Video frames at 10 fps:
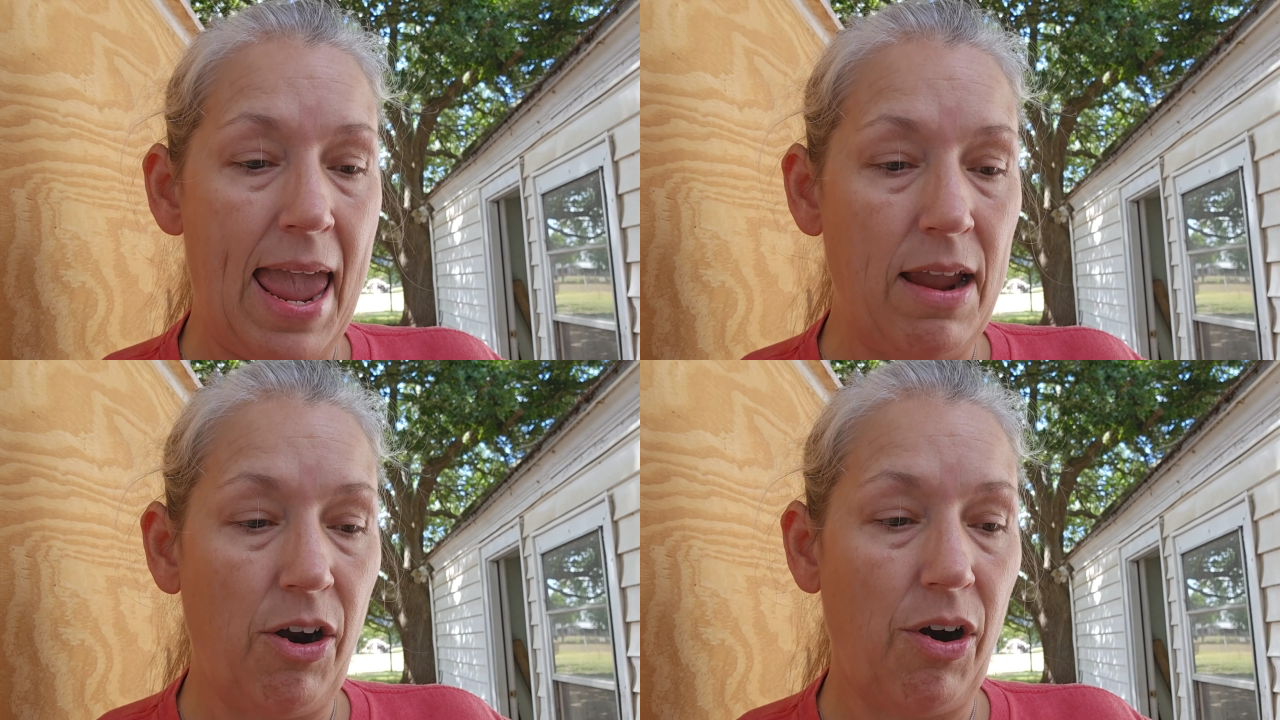
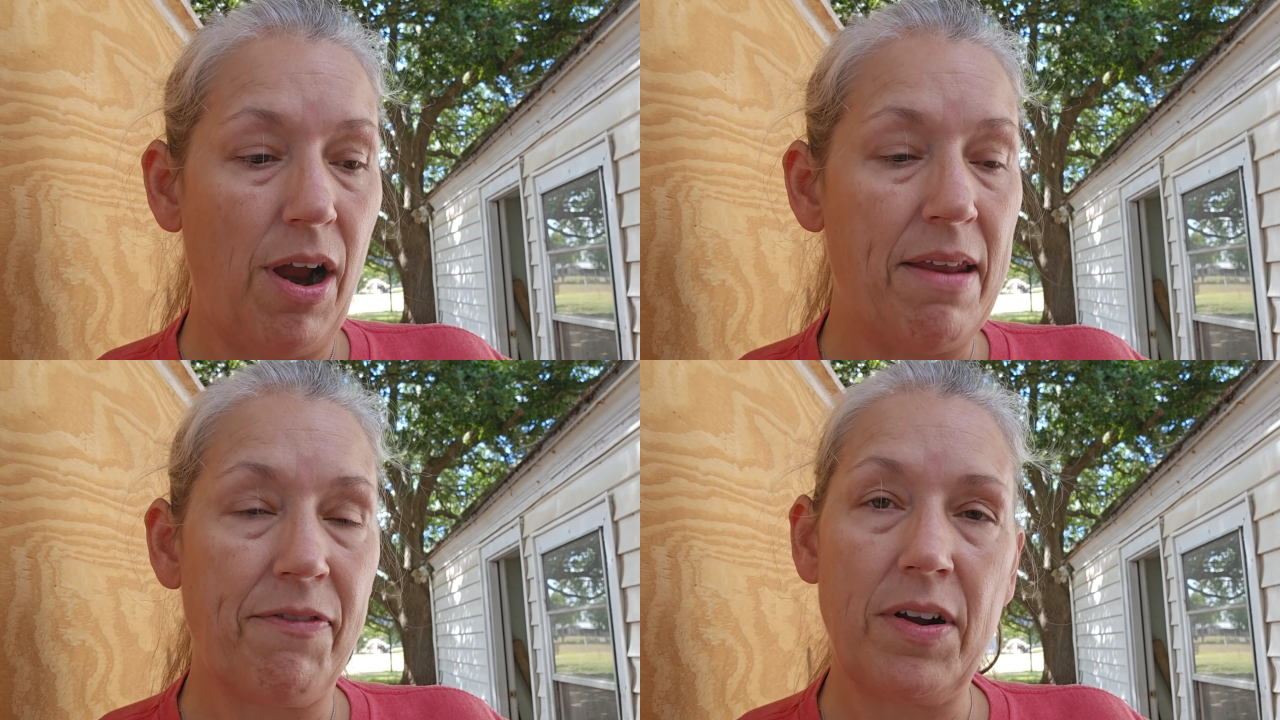anger
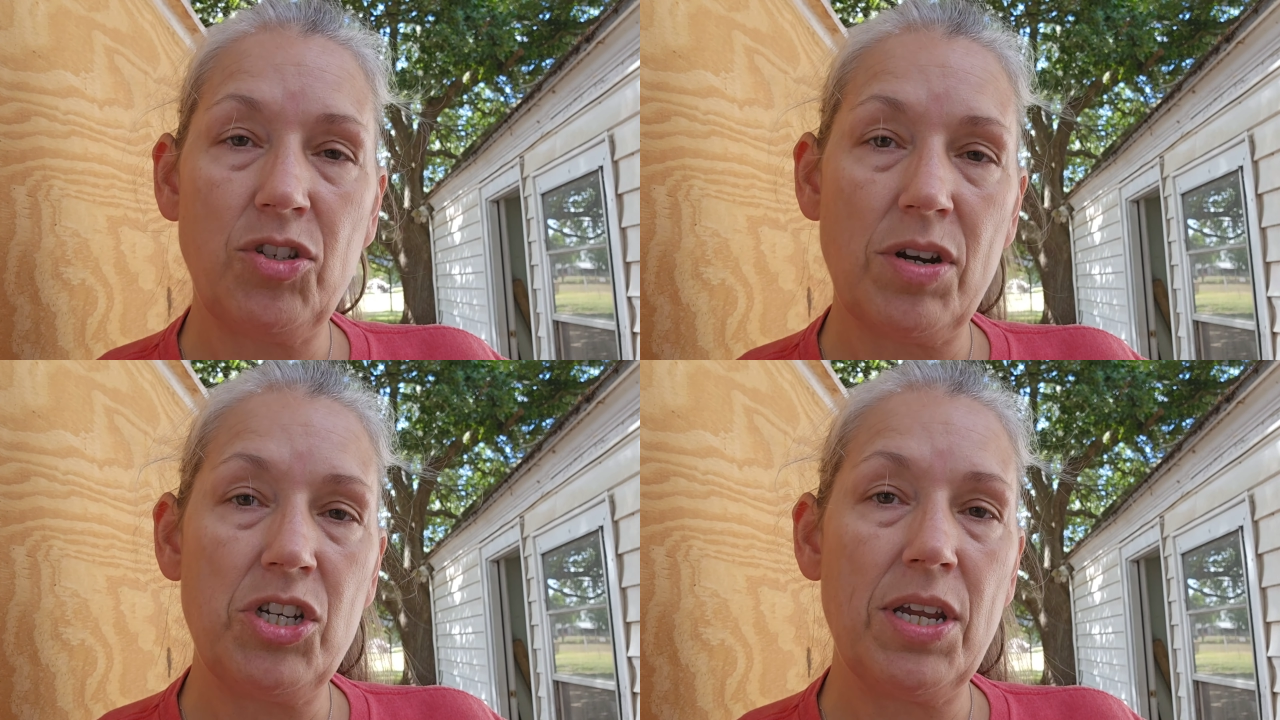and
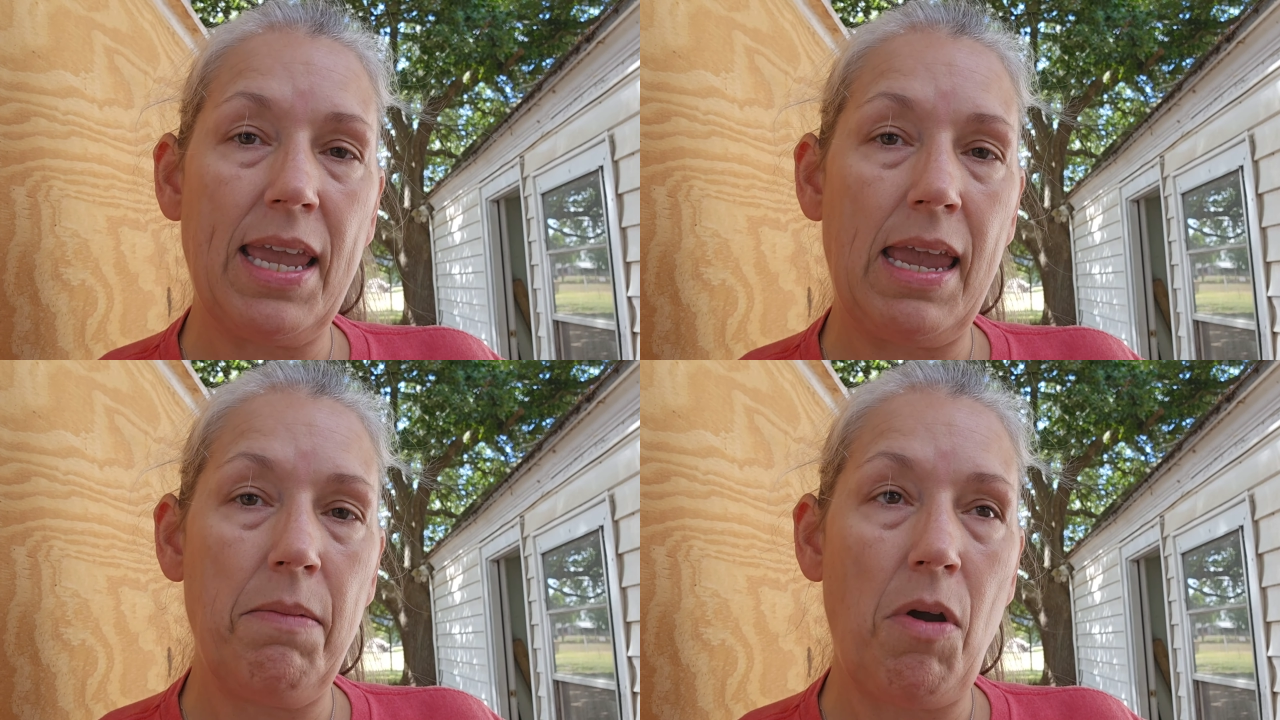frustration
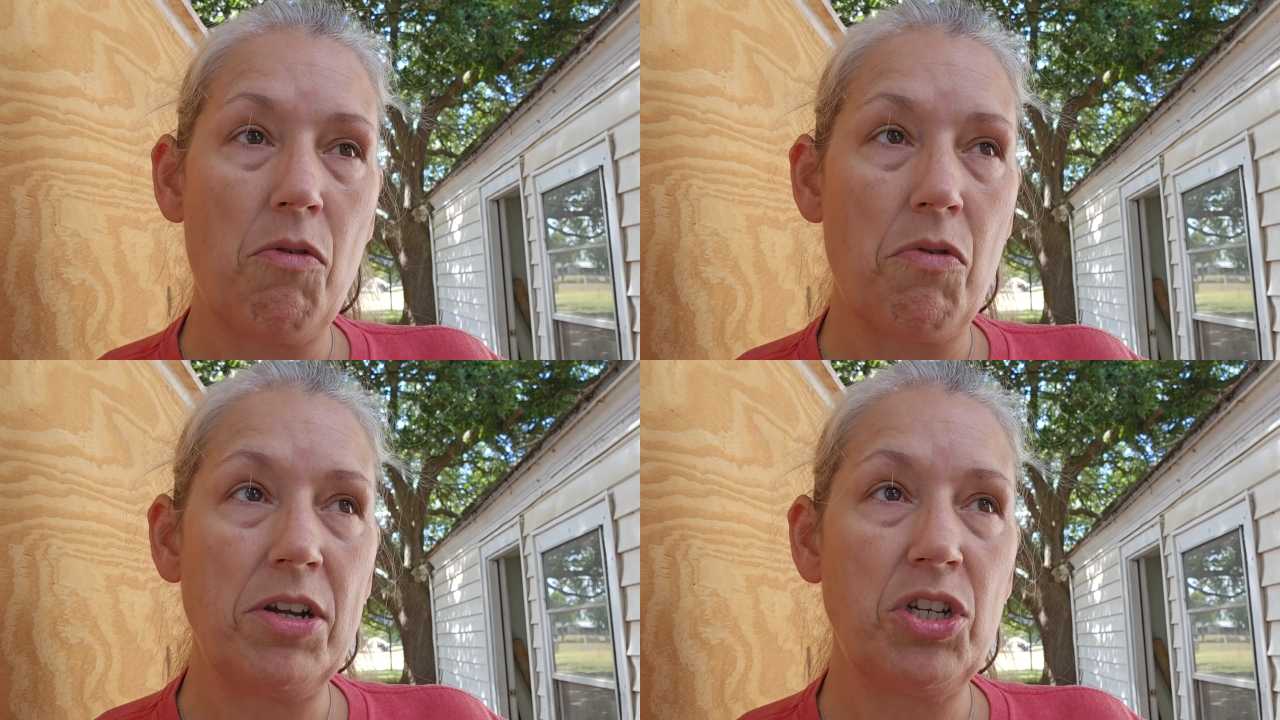came
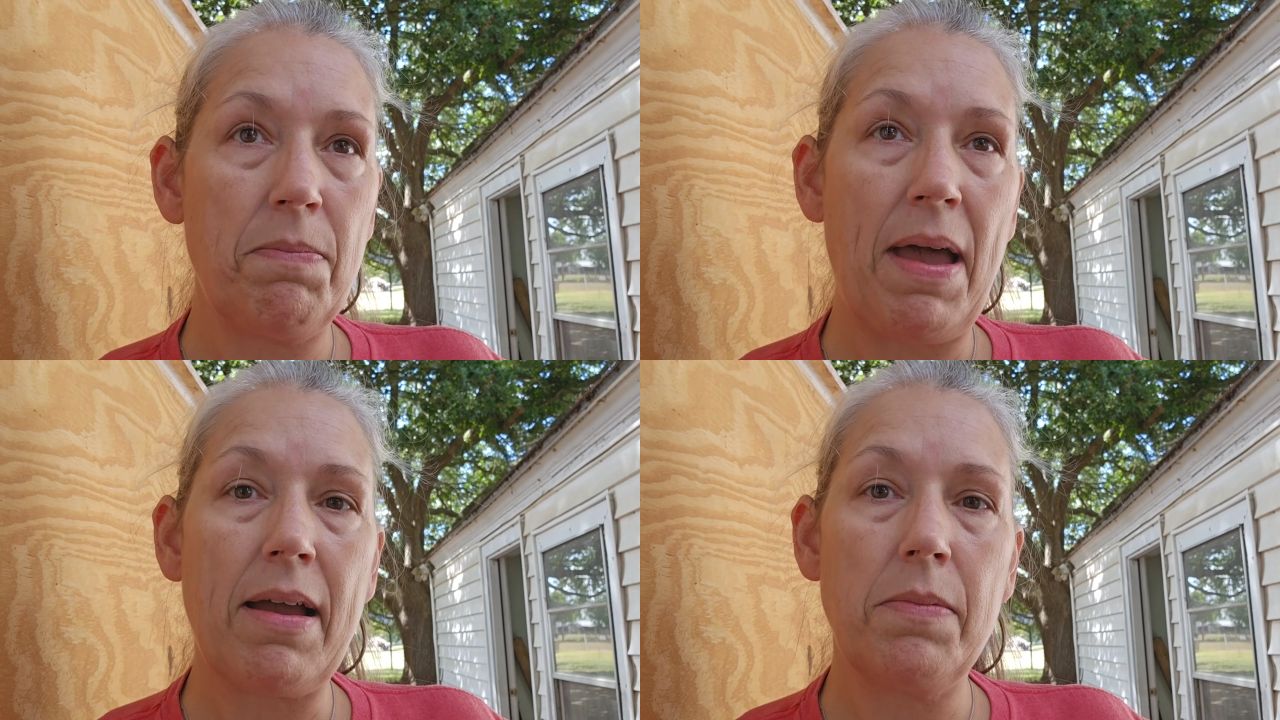rushing
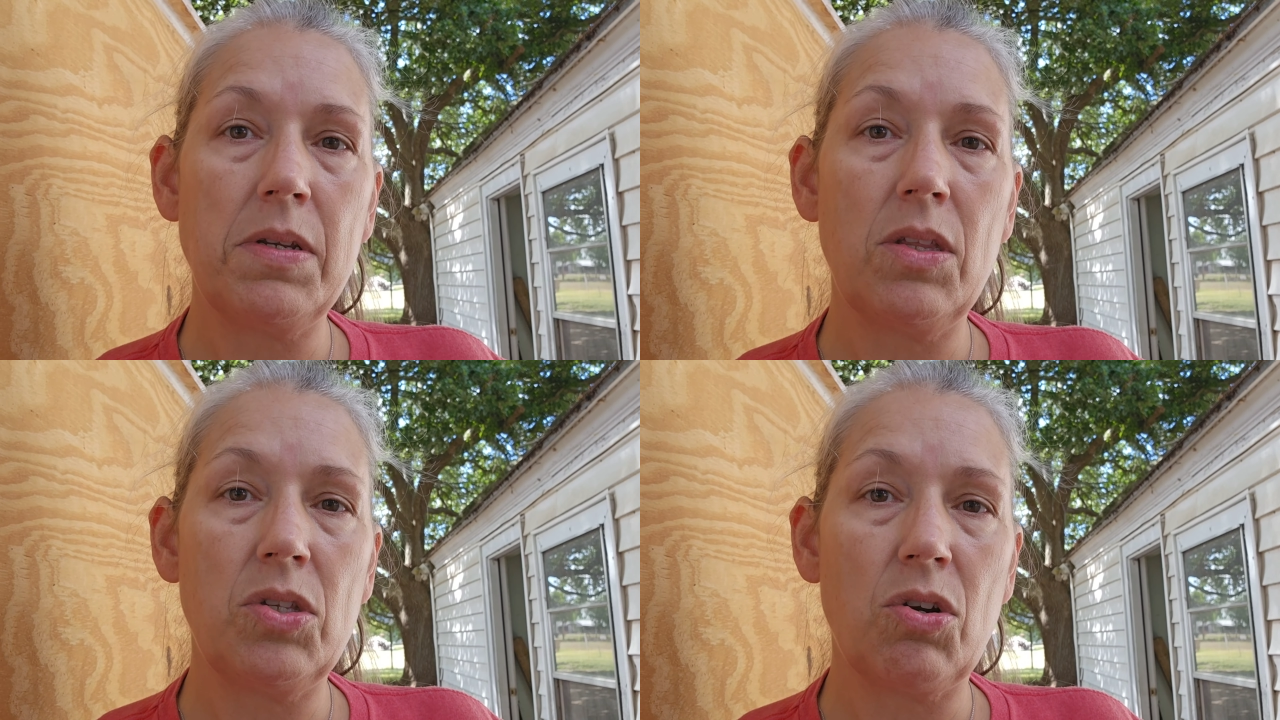back up
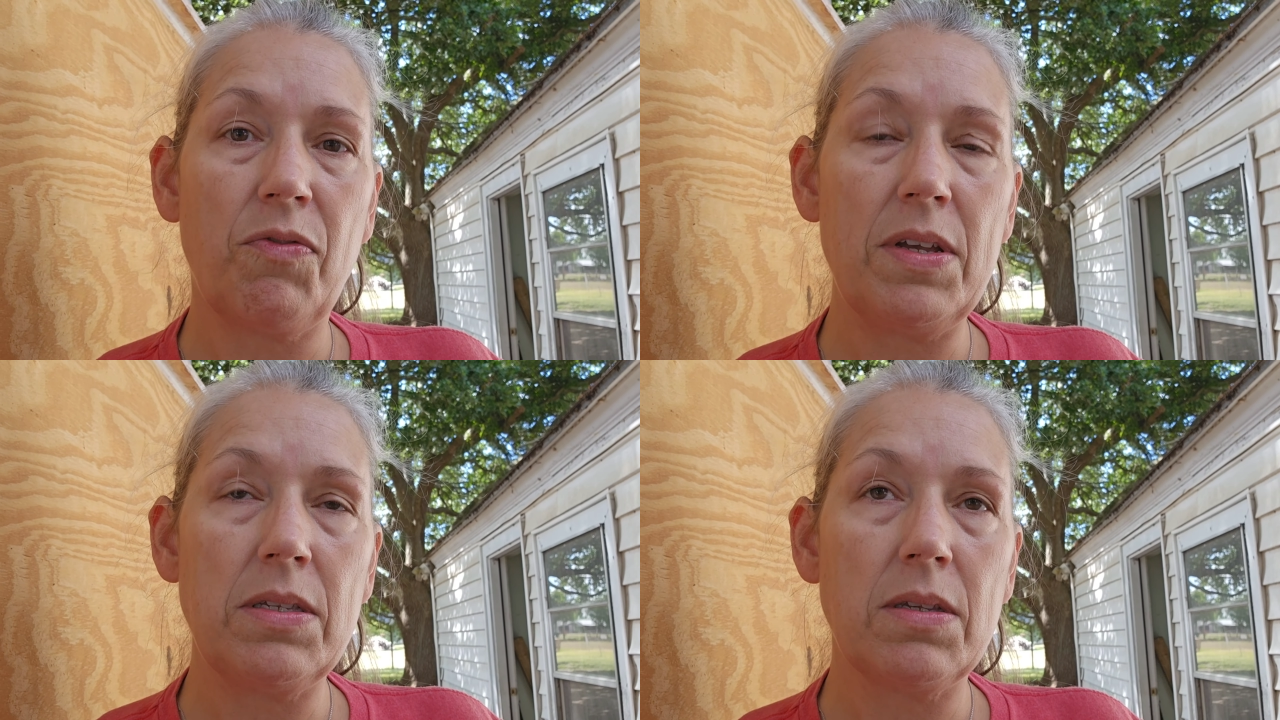to the
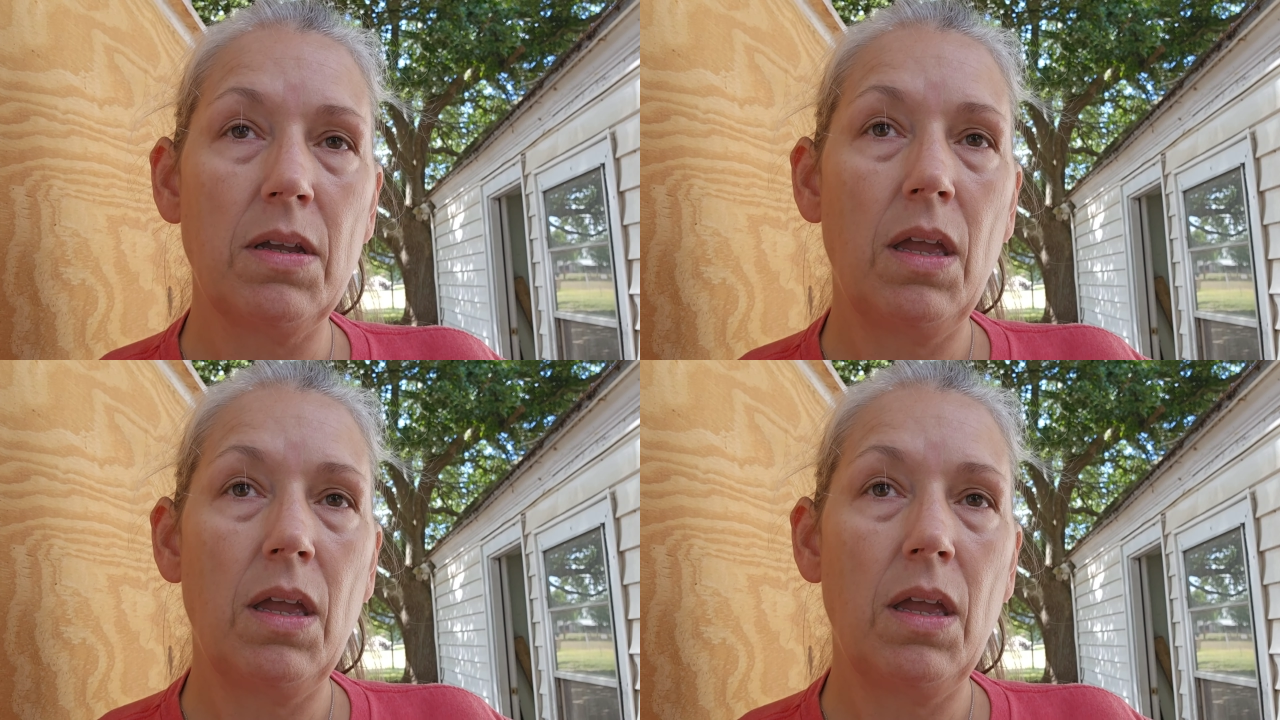surface.